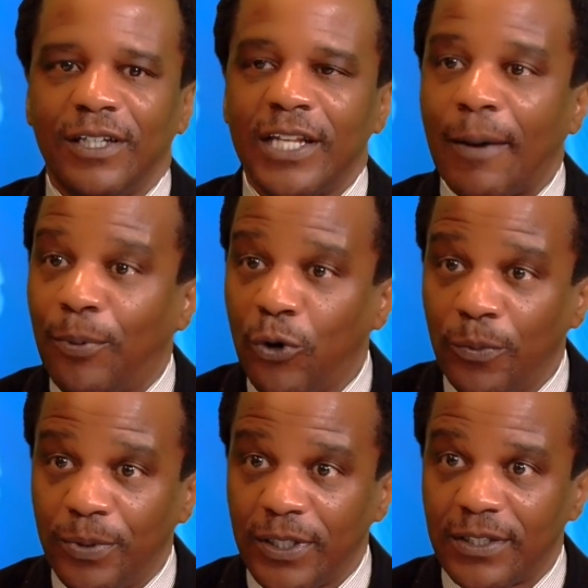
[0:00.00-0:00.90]
in our
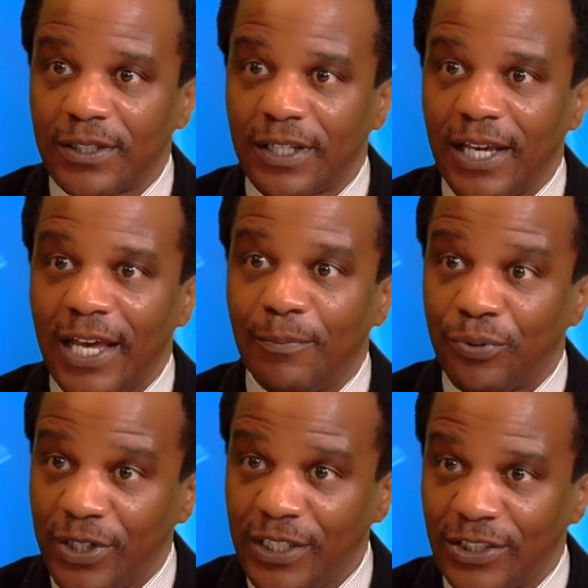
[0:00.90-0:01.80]
pulpits and
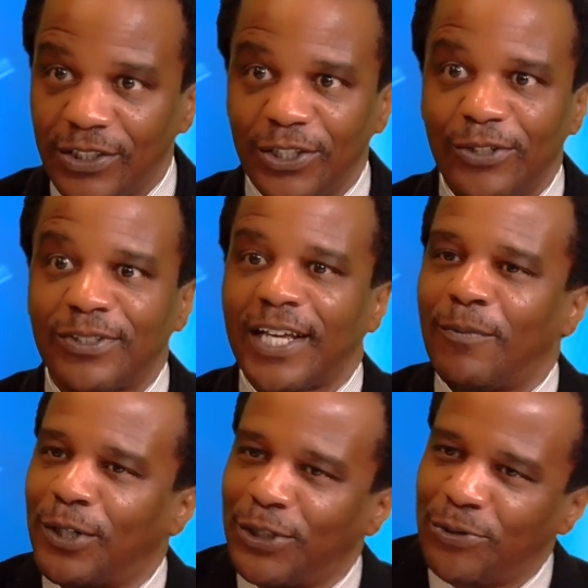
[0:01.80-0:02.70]
preach, you know, say,
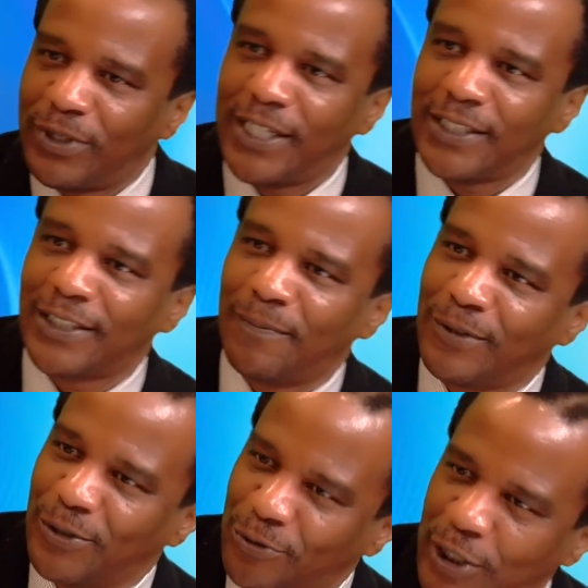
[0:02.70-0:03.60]
I'm going to do this,
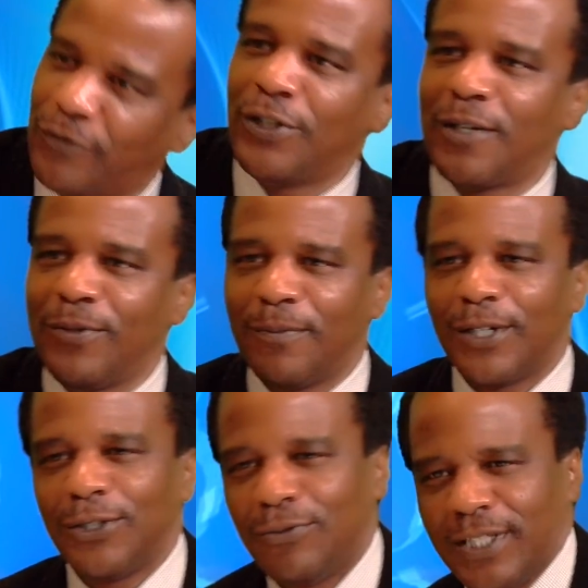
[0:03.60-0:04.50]
I'm going to do this for your community,
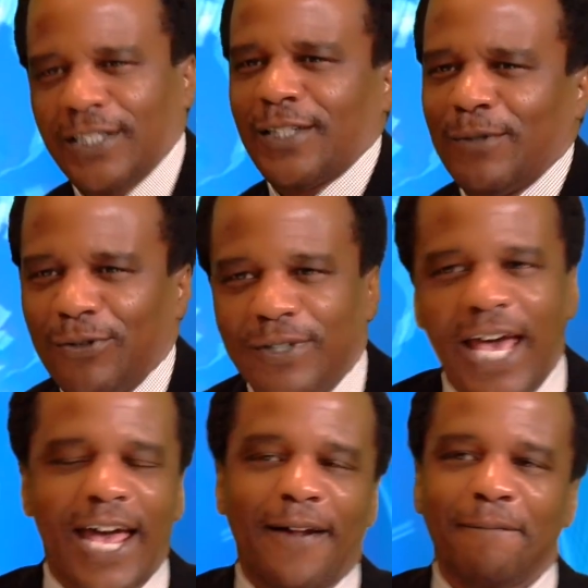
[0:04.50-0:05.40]
I'm going to do this, I'm going to do
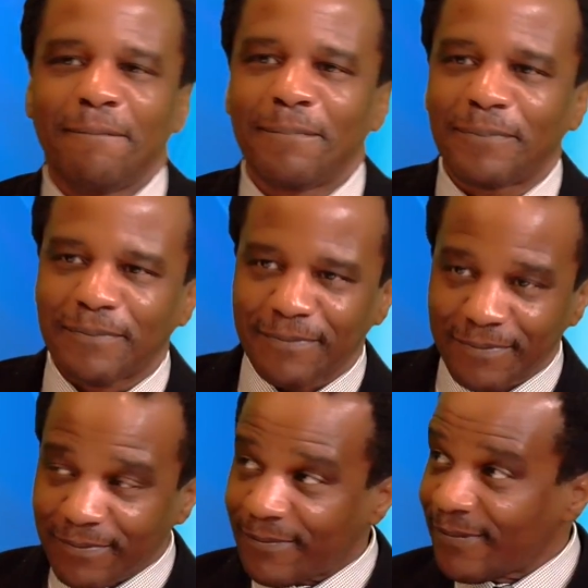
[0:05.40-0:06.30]
that.
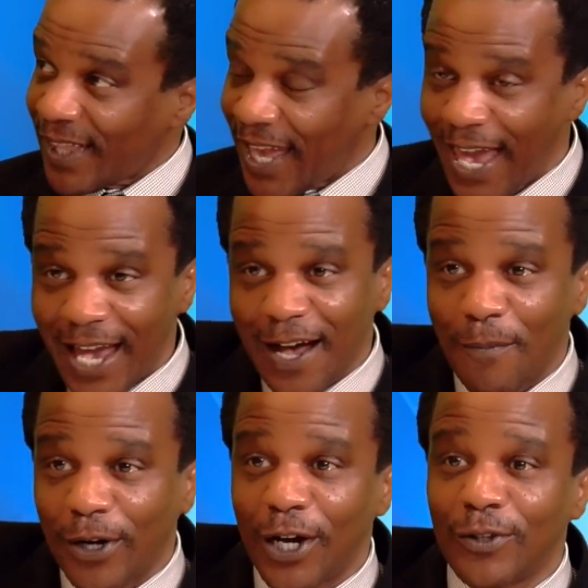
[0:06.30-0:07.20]
Heck,
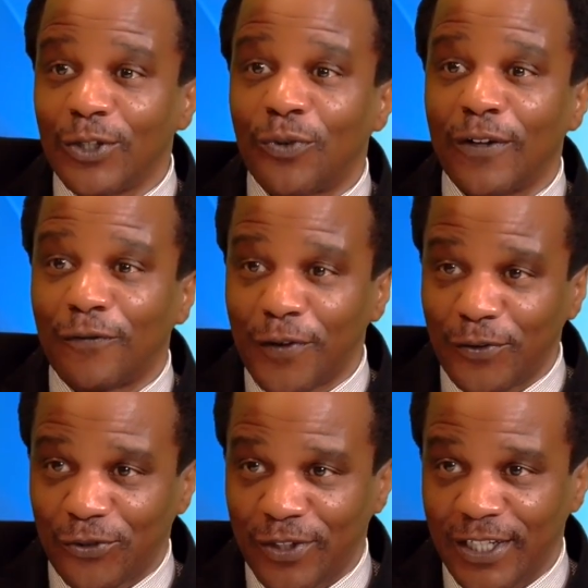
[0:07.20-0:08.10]
I'm on
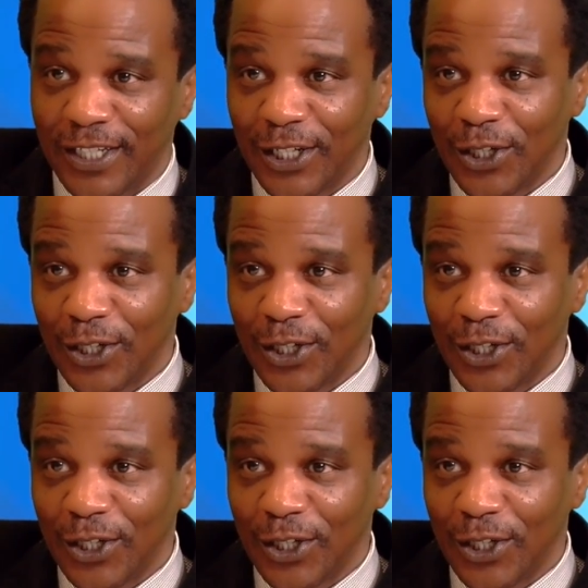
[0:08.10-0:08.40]
125th Street.